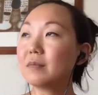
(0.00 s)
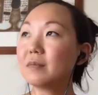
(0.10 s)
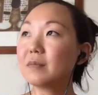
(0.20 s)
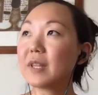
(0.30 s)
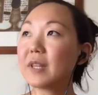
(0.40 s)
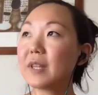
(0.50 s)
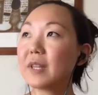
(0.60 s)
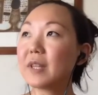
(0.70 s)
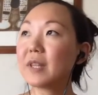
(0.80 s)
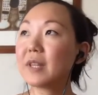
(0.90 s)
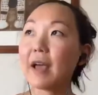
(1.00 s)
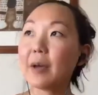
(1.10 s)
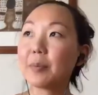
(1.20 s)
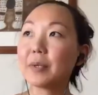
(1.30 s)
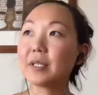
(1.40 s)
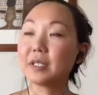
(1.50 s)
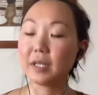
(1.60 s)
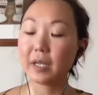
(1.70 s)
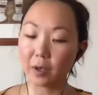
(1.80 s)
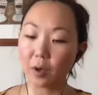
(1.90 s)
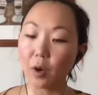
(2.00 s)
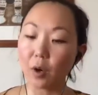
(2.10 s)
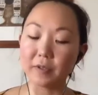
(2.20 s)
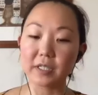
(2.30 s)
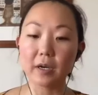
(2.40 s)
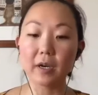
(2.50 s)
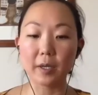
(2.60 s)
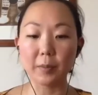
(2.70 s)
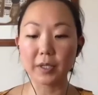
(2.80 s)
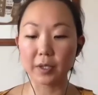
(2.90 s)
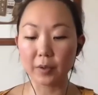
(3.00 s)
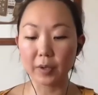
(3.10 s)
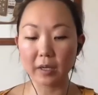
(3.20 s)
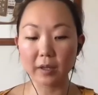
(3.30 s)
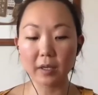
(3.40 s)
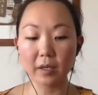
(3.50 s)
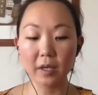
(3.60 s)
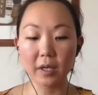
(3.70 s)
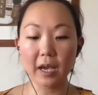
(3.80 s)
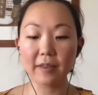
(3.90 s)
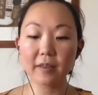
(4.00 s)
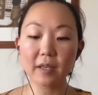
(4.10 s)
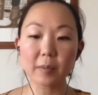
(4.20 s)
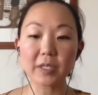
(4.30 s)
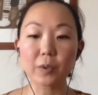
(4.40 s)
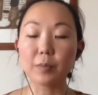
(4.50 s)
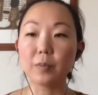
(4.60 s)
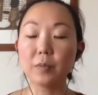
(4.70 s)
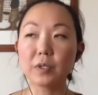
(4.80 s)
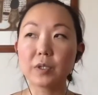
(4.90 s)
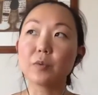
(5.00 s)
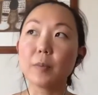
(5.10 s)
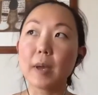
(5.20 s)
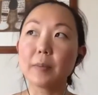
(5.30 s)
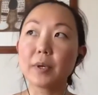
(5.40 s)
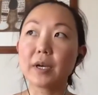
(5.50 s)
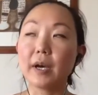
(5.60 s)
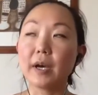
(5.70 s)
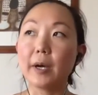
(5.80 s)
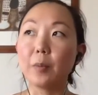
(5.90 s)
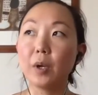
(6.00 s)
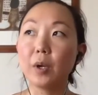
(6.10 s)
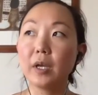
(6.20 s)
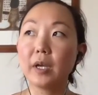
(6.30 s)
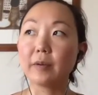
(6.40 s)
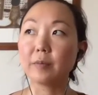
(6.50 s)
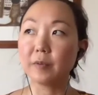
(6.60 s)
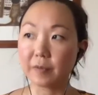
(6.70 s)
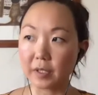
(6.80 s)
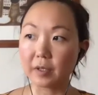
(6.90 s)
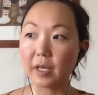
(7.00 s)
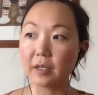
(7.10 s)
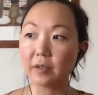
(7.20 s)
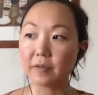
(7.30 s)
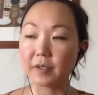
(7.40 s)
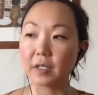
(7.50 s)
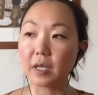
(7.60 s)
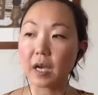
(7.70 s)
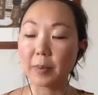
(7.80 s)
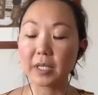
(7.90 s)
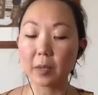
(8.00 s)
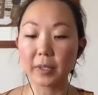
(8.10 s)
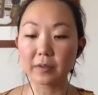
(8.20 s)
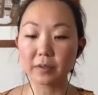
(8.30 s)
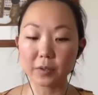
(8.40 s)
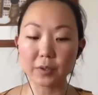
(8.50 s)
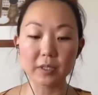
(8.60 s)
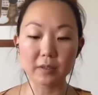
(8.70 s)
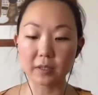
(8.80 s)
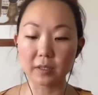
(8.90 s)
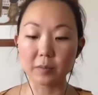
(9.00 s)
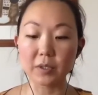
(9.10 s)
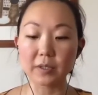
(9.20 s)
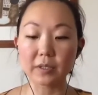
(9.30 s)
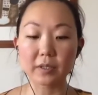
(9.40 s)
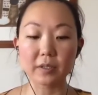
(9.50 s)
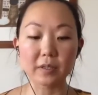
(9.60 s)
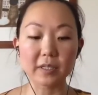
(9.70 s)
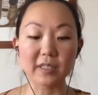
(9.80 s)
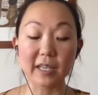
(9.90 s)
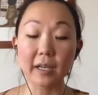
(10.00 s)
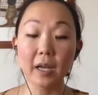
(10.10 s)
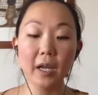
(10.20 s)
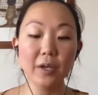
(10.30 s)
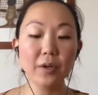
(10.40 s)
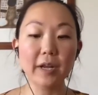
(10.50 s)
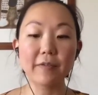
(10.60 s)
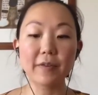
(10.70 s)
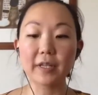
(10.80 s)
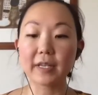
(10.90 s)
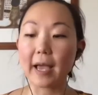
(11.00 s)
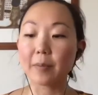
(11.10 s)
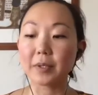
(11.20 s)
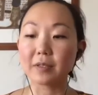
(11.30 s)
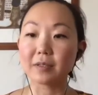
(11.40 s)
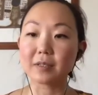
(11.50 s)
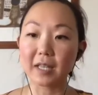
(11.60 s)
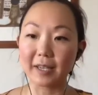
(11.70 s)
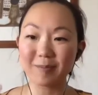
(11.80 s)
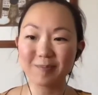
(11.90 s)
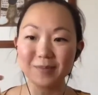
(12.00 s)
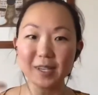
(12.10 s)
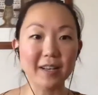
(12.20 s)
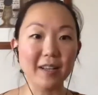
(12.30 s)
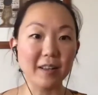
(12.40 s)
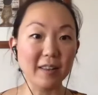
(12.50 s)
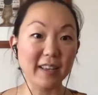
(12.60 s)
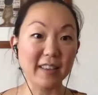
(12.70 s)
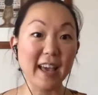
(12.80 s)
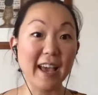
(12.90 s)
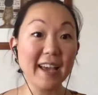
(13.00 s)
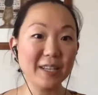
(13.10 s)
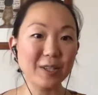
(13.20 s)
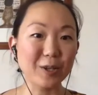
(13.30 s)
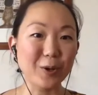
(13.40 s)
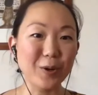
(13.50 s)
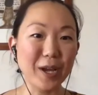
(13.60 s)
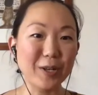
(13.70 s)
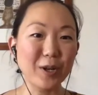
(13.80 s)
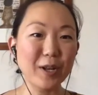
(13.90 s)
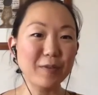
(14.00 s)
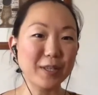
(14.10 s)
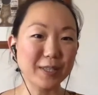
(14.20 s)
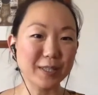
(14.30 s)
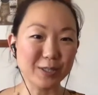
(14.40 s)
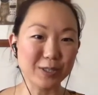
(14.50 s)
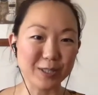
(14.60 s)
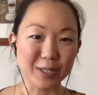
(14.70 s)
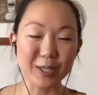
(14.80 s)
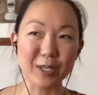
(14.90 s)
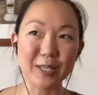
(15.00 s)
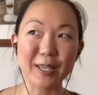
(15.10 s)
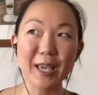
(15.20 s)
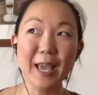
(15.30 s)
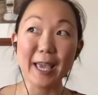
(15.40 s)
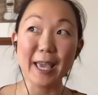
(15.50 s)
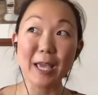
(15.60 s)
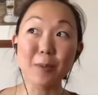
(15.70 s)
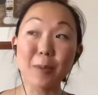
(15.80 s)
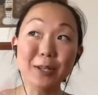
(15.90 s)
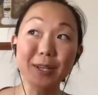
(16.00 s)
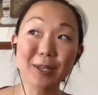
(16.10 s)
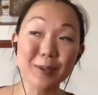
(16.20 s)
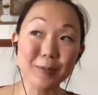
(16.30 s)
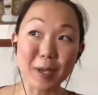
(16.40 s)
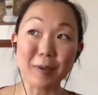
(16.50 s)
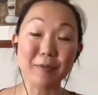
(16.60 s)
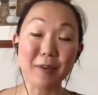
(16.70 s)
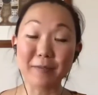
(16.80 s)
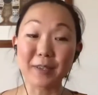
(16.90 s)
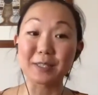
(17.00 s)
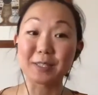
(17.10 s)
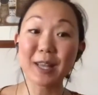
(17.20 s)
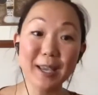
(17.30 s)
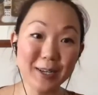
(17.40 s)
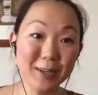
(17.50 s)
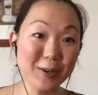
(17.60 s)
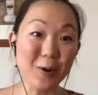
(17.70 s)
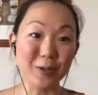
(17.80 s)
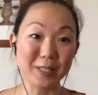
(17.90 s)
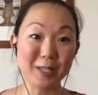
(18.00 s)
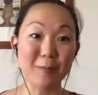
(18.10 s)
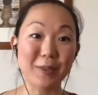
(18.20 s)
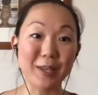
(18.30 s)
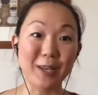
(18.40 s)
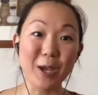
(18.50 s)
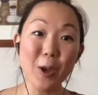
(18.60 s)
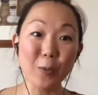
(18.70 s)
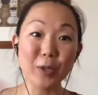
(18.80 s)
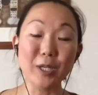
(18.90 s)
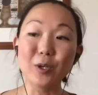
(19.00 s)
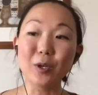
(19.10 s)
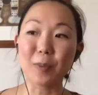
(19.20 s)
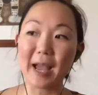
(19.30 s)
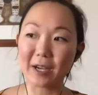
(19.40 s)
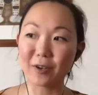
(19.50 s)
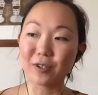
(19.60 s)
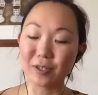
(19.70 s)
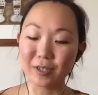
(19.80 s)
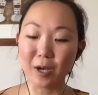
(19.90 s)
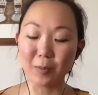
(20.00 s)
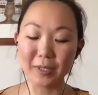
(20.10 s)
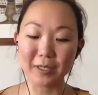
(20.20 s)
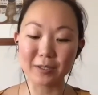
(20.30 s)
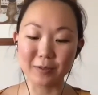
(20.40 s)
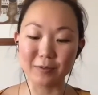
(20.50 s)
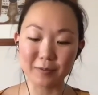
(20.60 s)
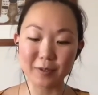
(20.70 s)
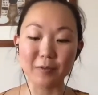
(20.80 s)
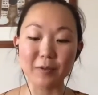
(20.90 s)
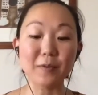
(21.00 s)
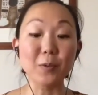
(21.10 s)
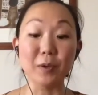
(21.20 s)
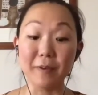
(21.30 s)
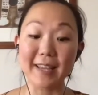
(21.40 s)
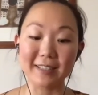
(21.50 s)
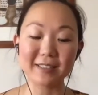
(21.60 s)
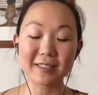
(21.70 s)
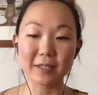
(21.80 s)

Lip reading: things that have happened over time, and I think that's something to remember for up and coming students and musicians, is that not everything happens kind of like that, and not everything is just a click. It may click maybe 5 years later or something when you look back on a culmination of a few events,